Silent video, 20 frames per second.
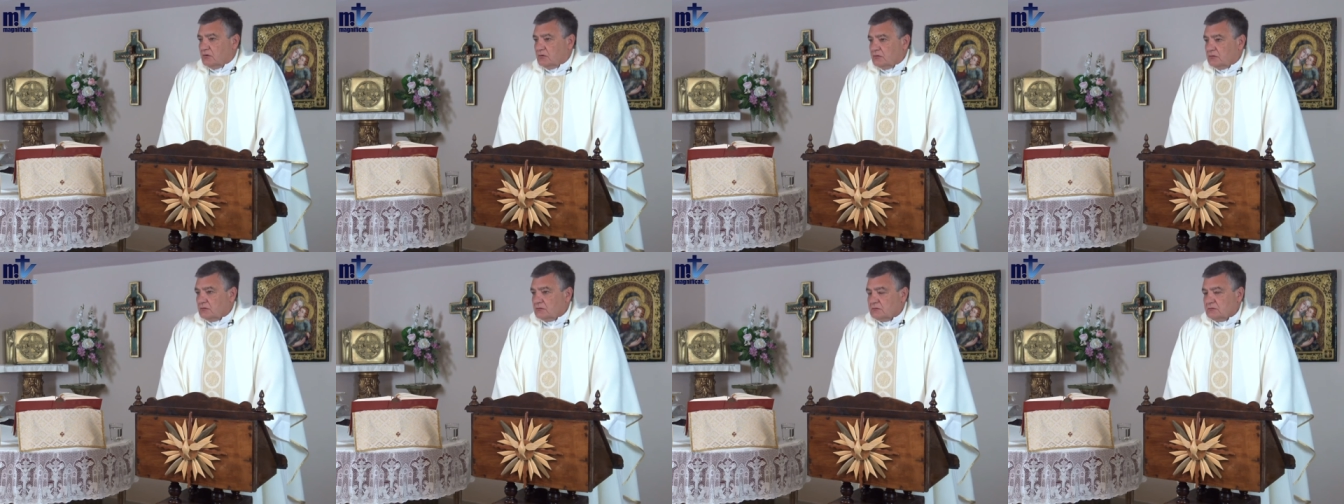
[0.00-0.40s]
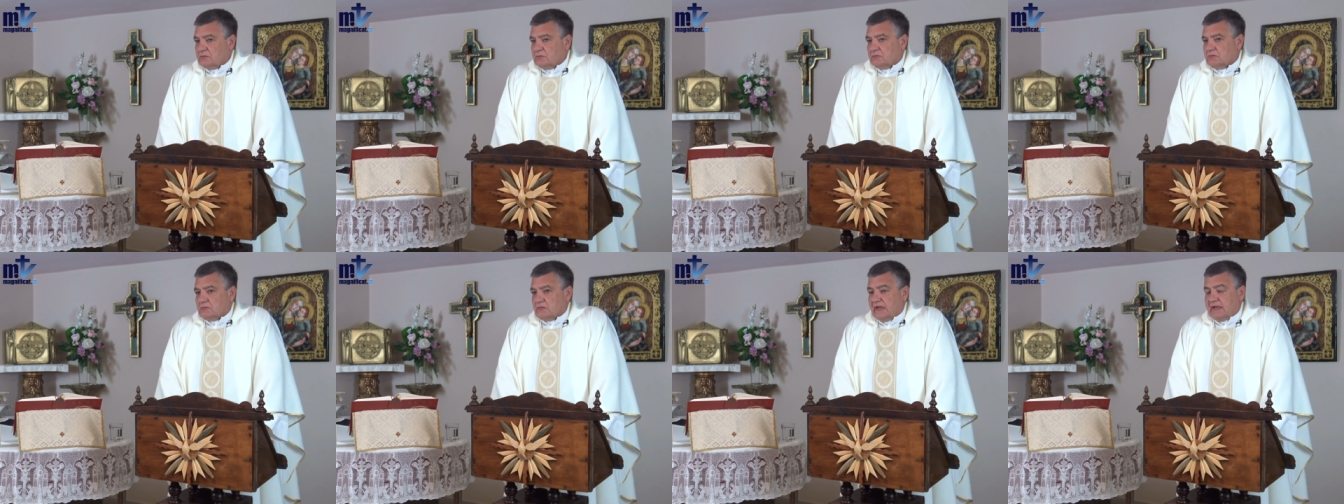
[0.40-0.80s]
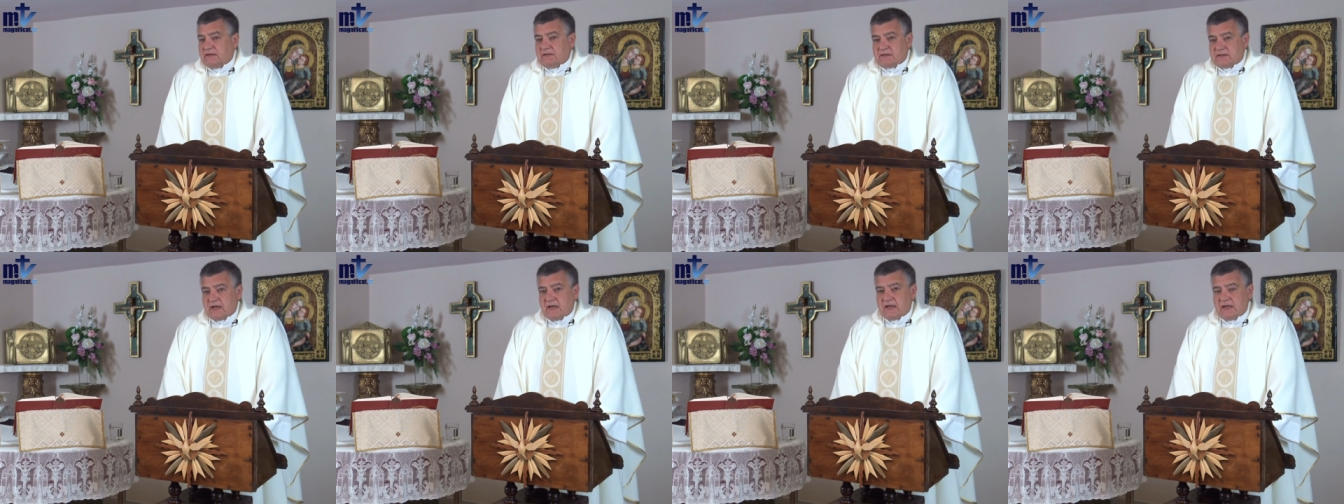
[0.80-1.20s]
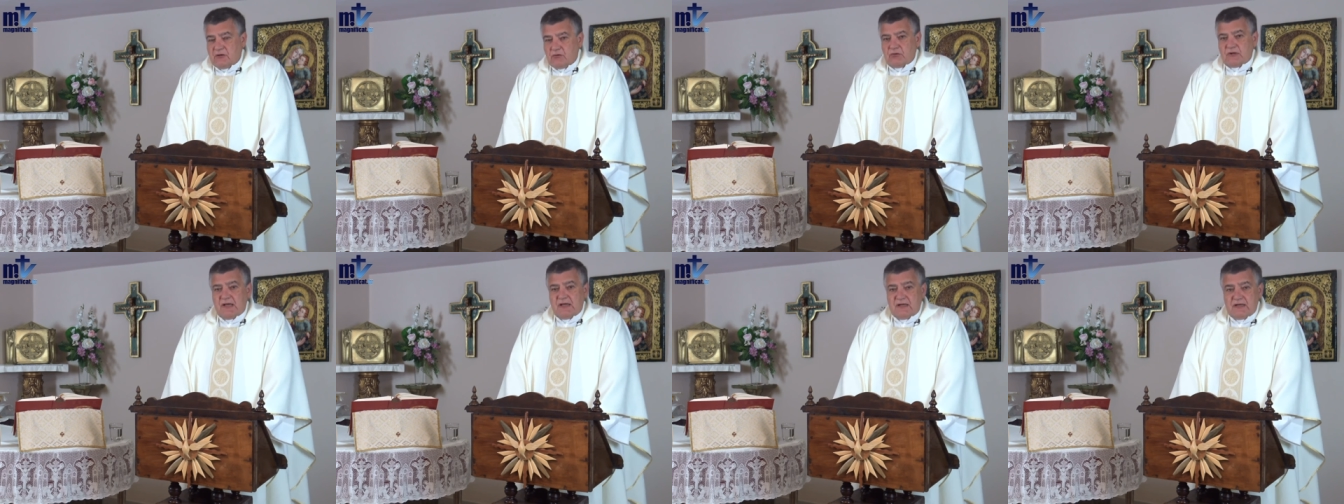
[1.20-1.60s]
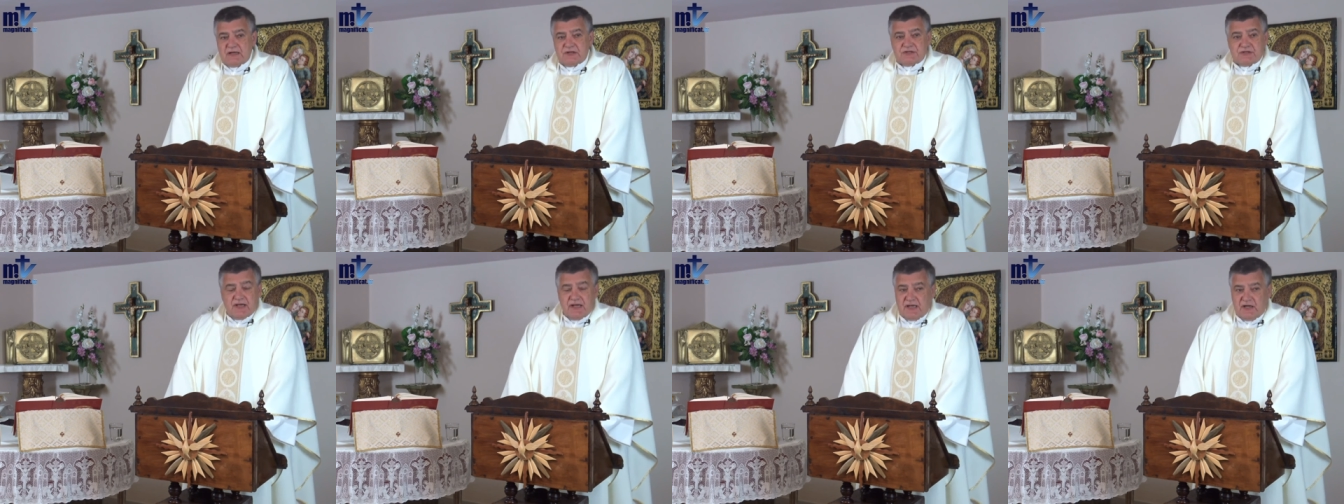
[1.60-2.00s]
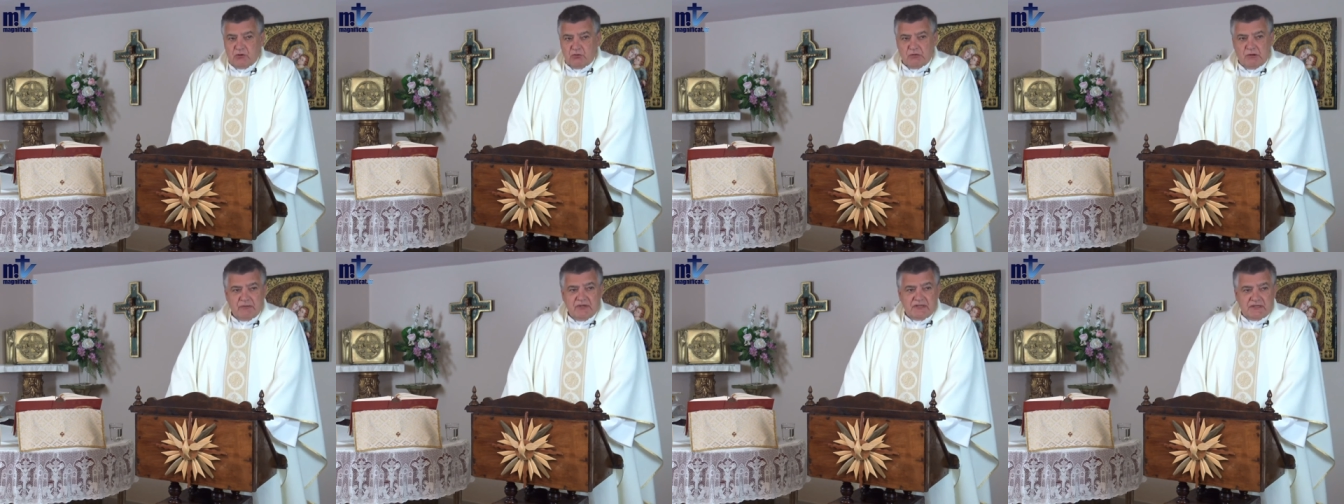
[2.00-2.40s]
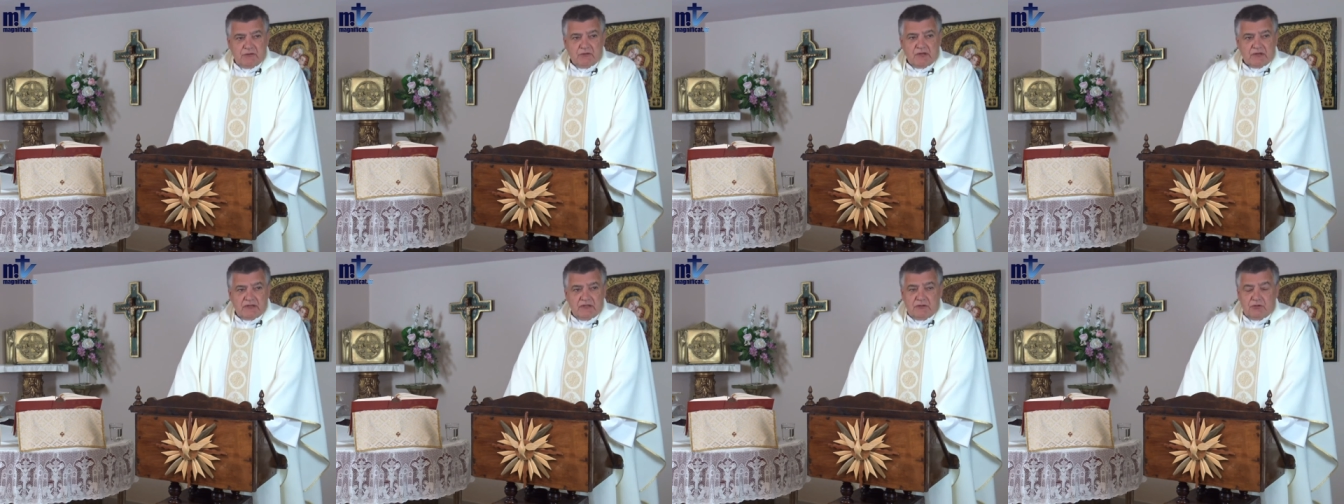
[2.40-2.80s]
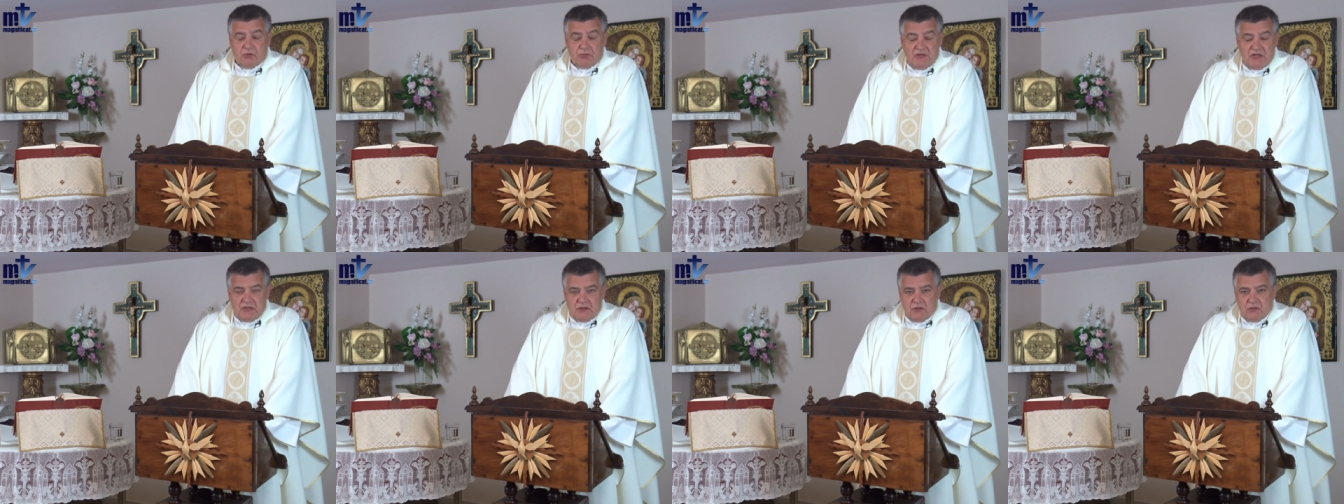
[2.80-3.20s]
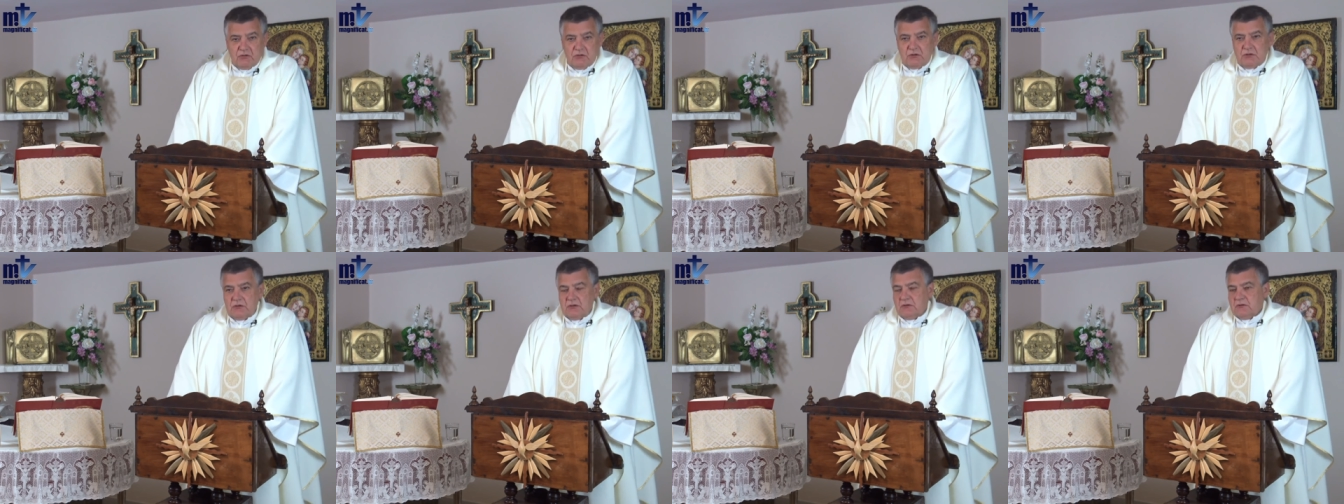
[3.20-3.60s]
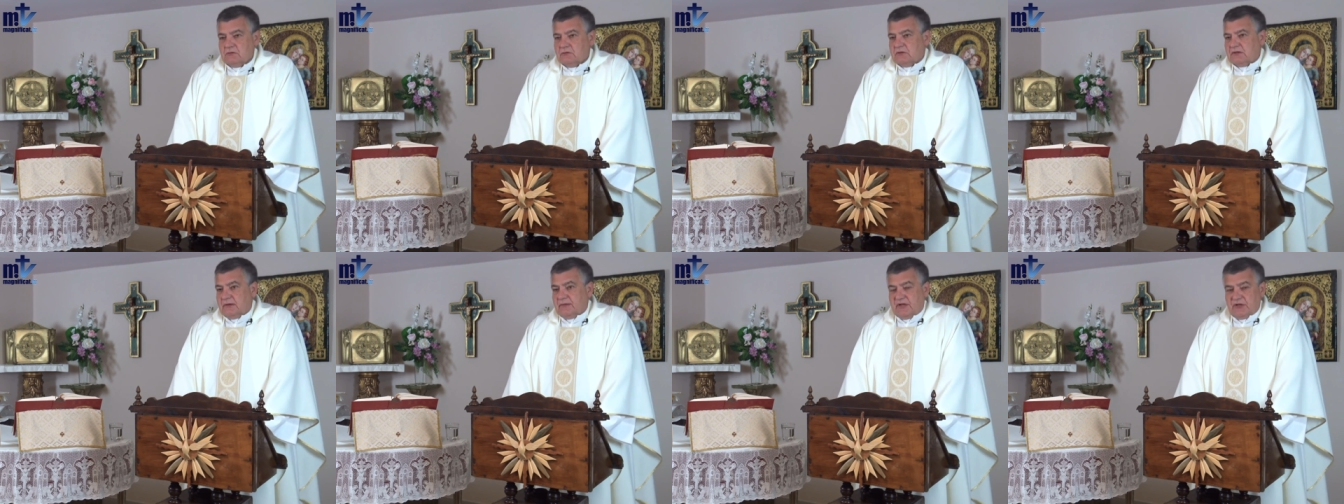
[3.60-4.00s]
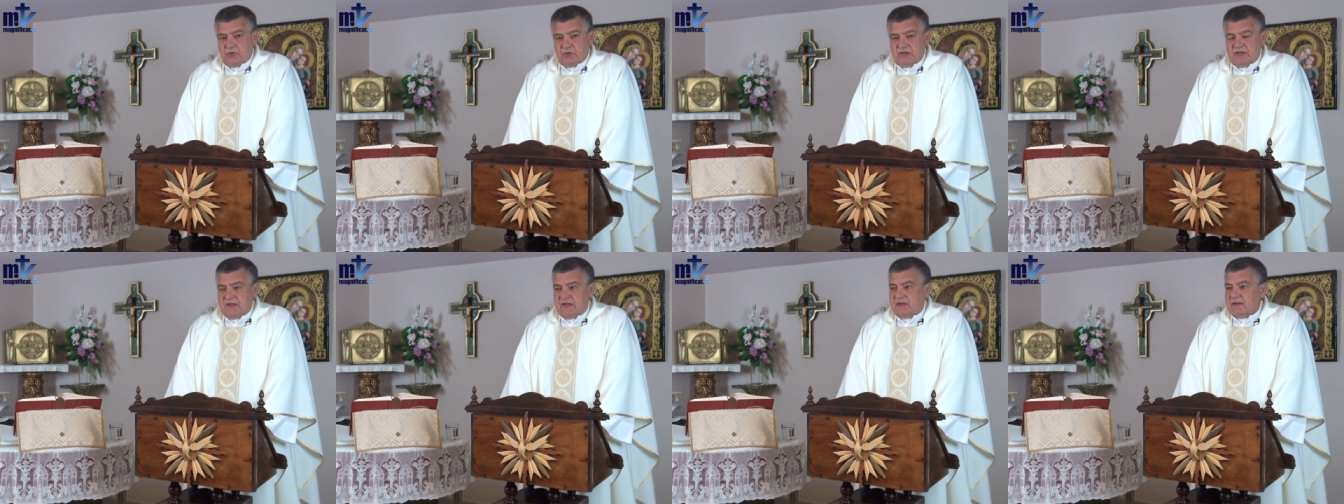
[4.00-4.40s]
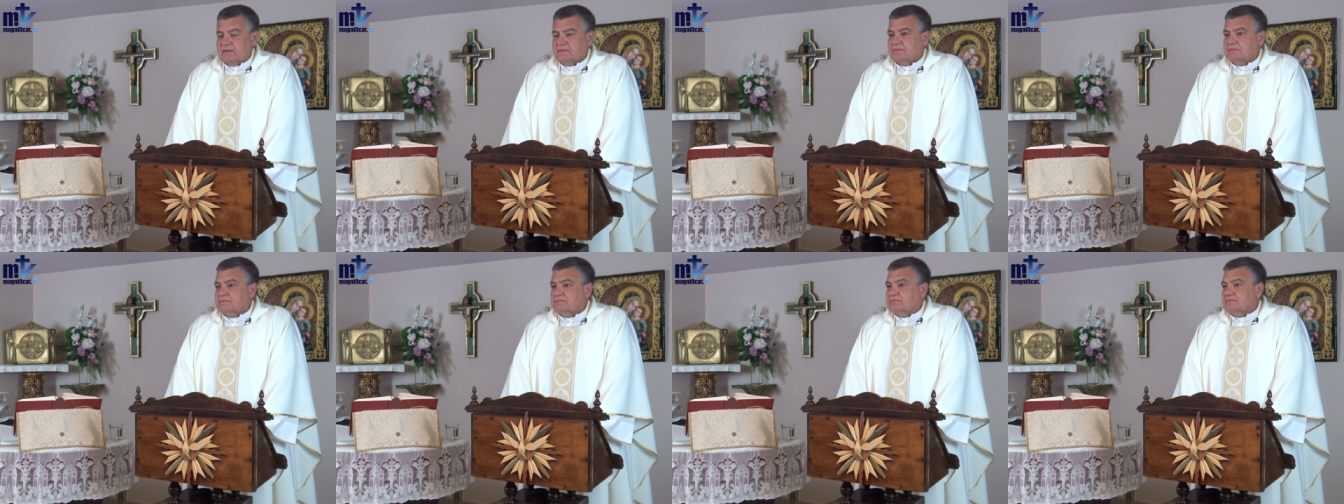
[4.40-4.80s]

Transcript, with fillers: When a late faithful enters a church, usually on Sunday, most of them,